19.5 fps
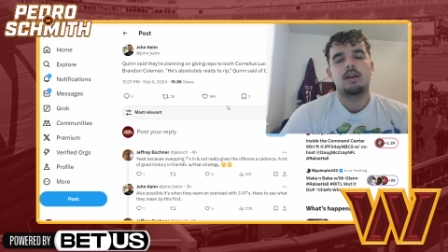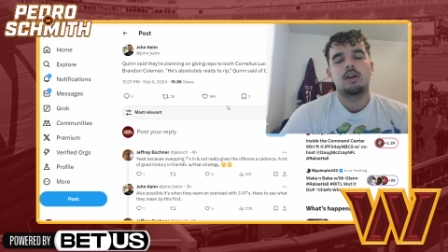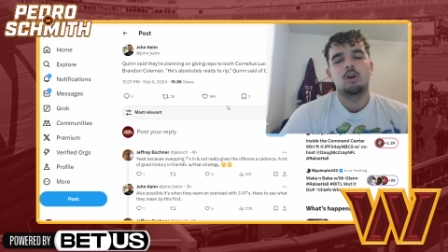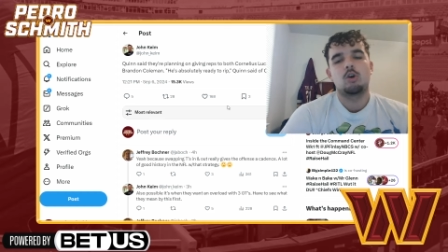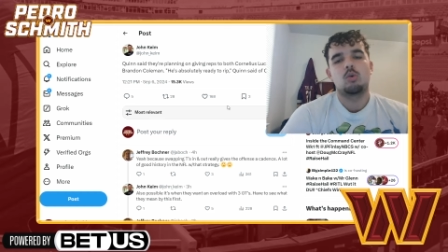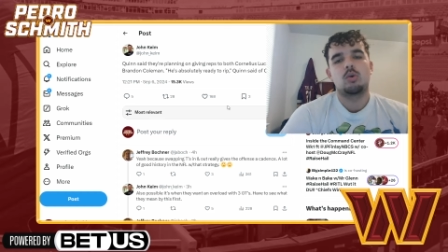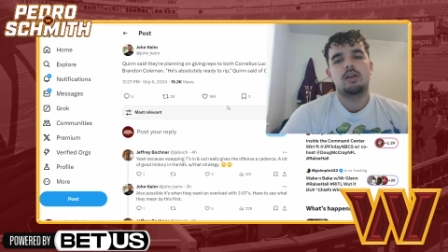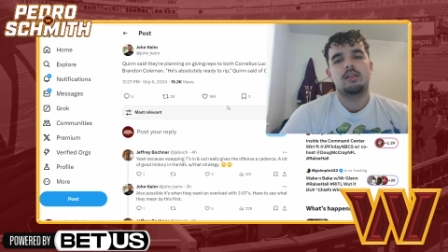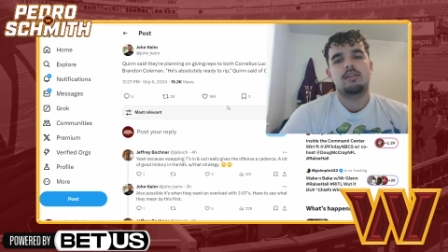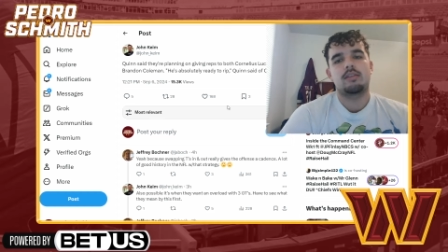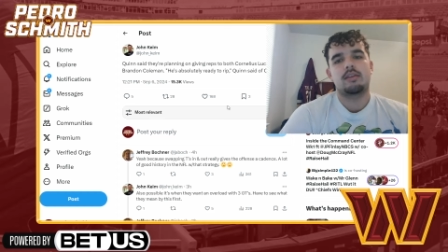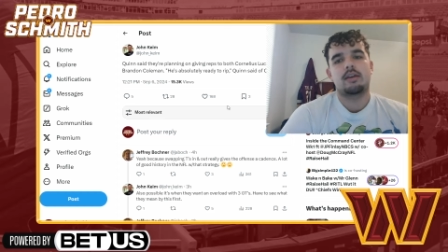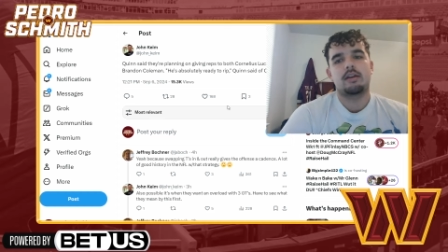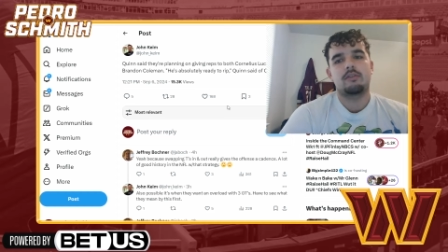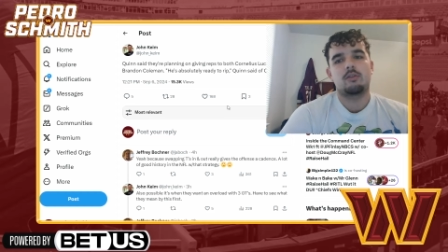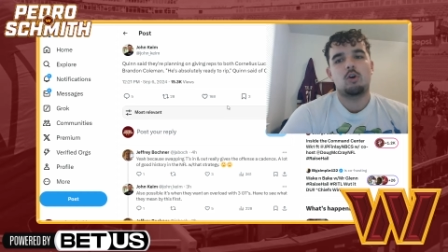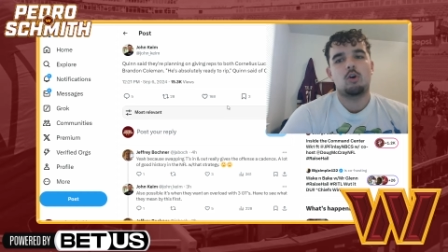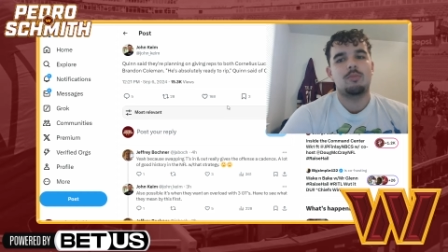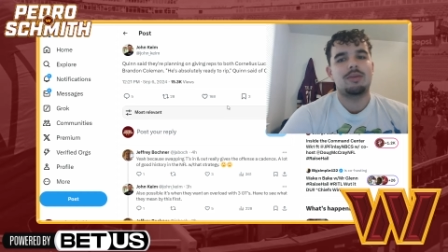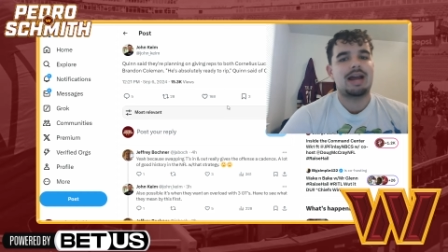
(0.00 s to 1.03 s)
Quinn said
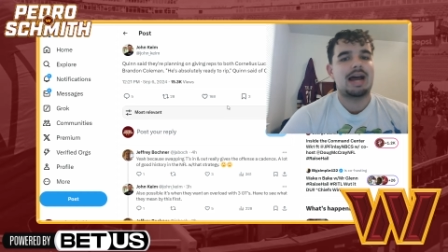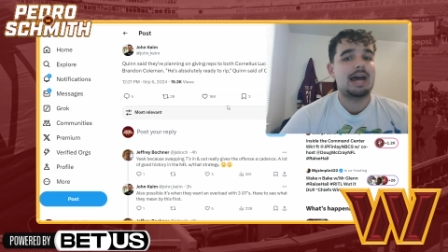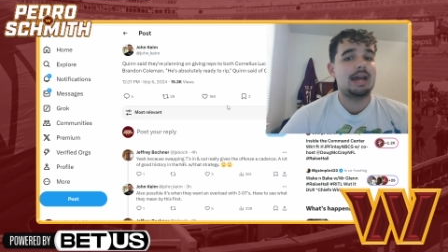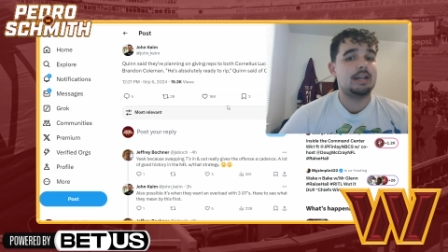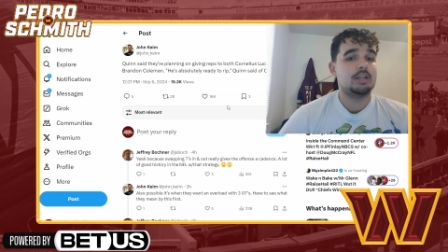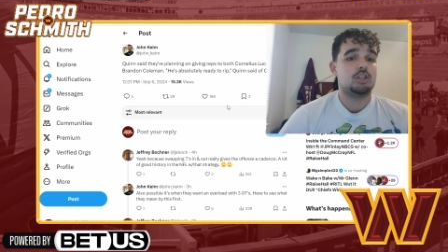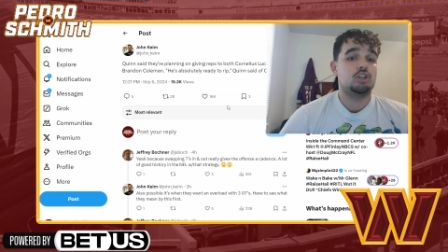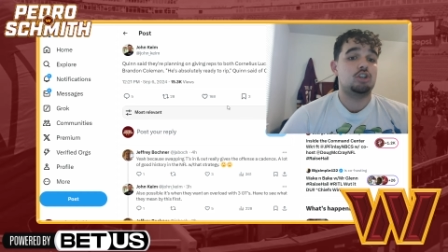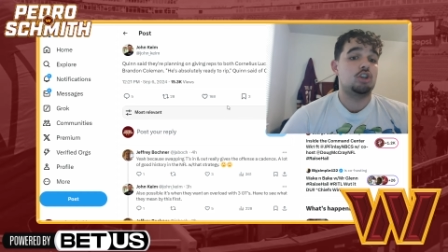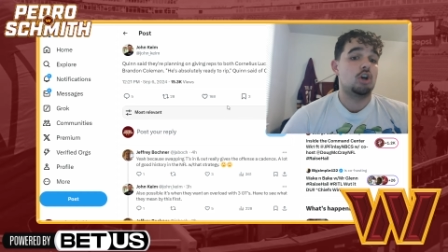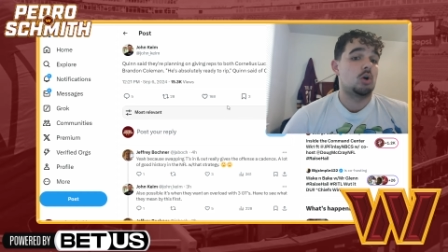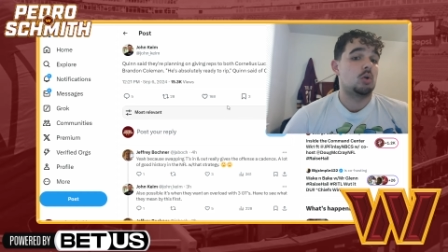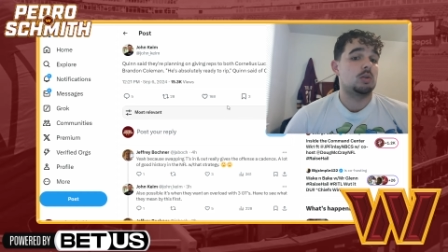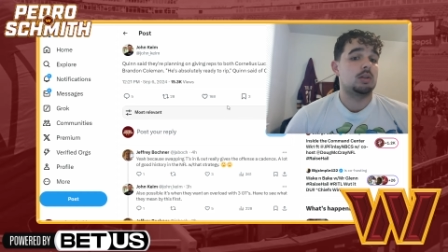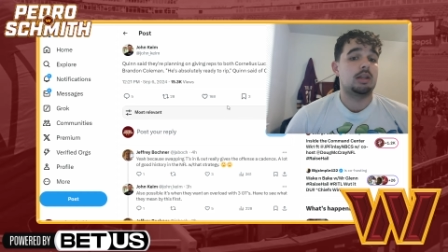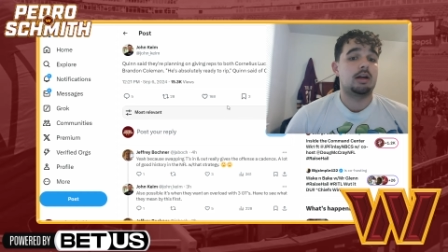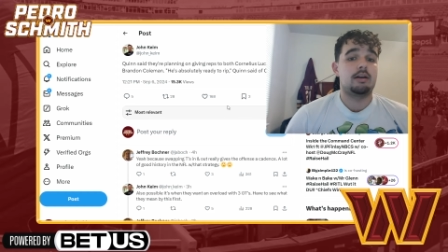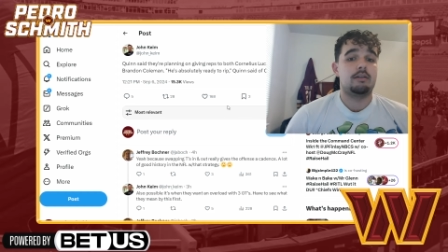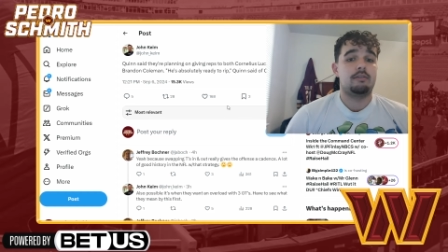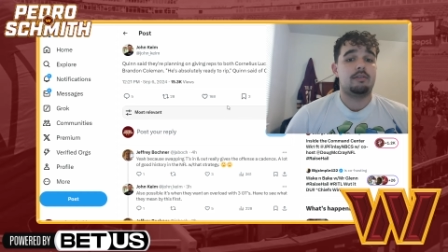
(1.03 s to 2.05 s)
of Coleman. I just don't
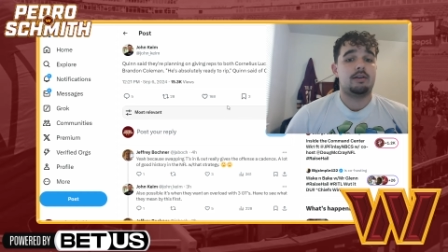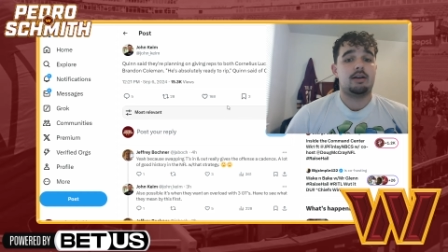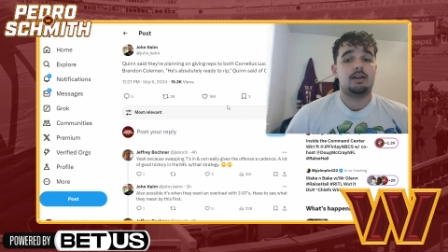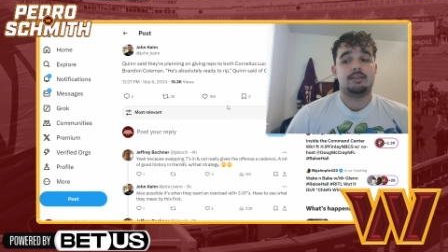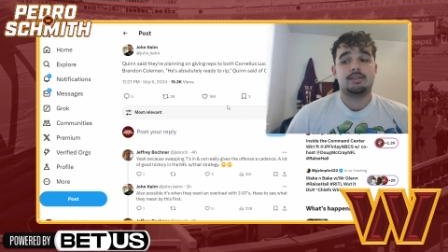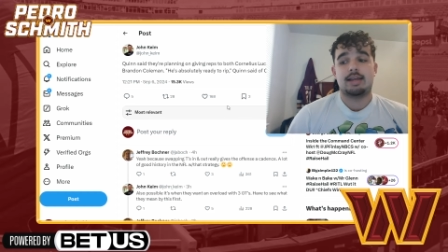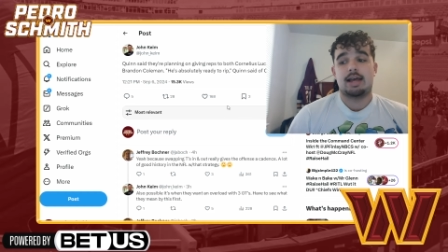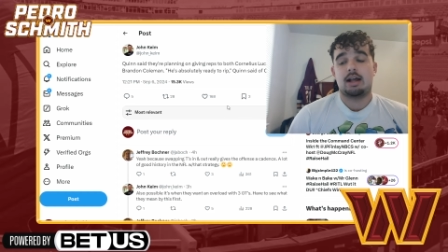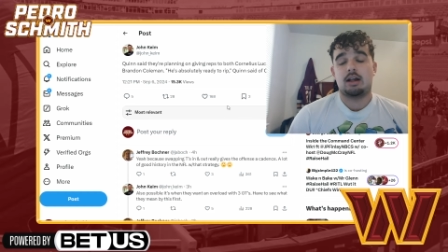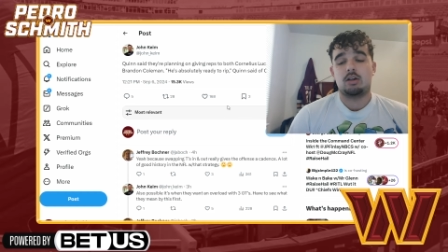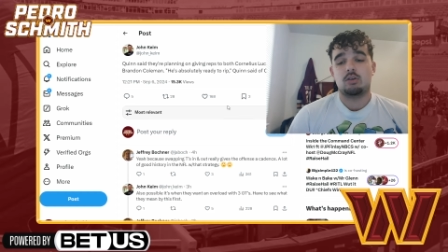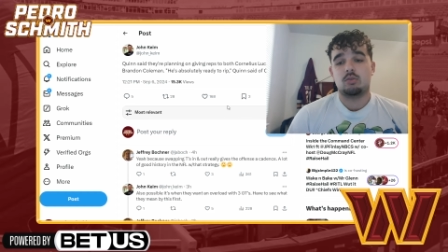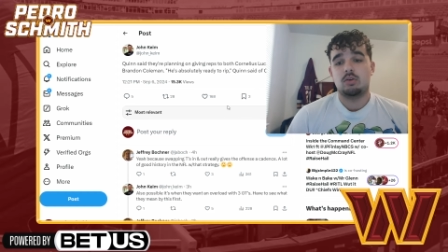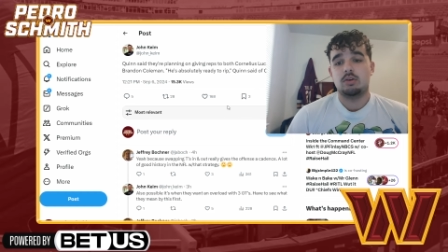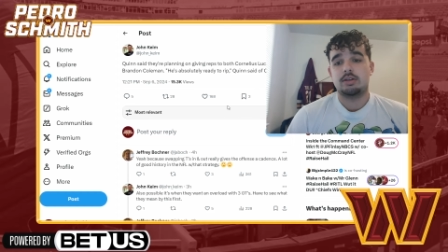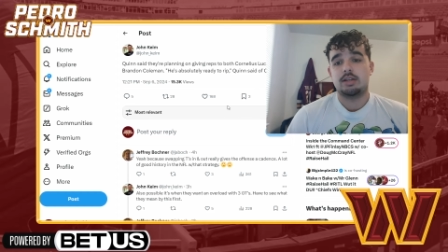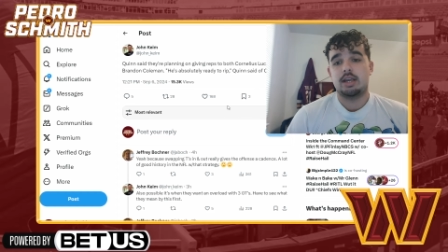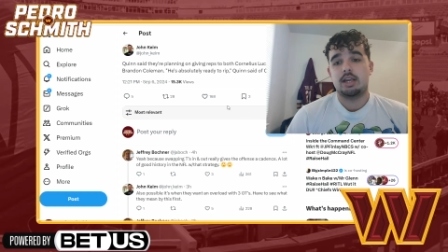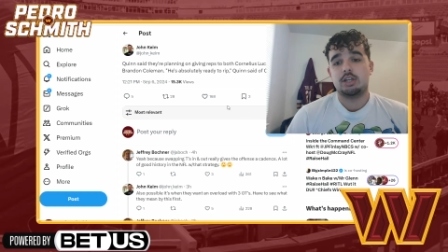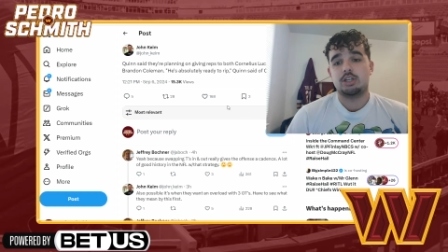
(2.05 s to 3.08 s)
love a tackle
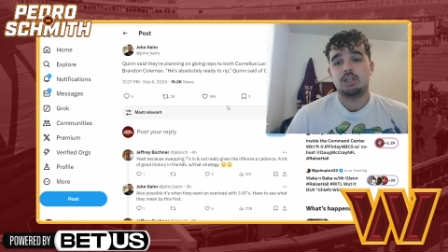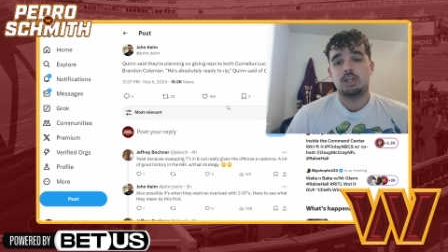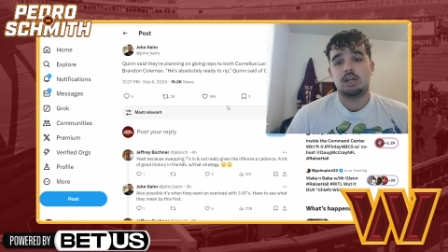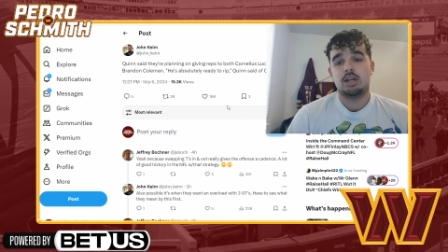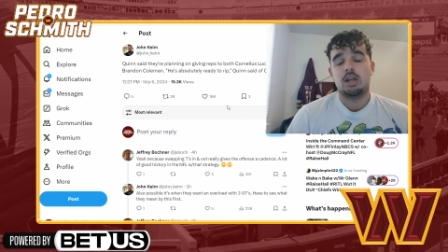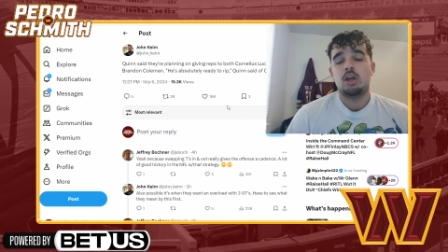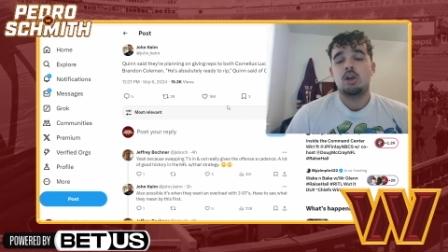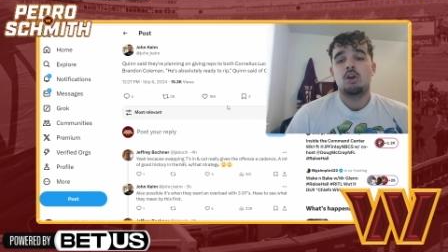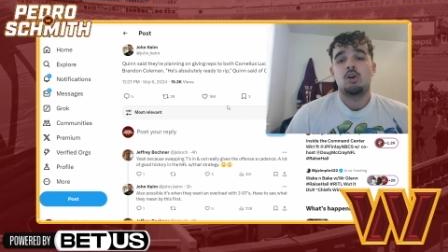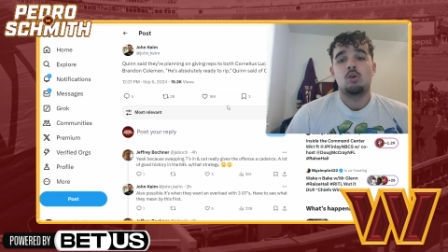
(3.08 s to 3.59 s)
rotation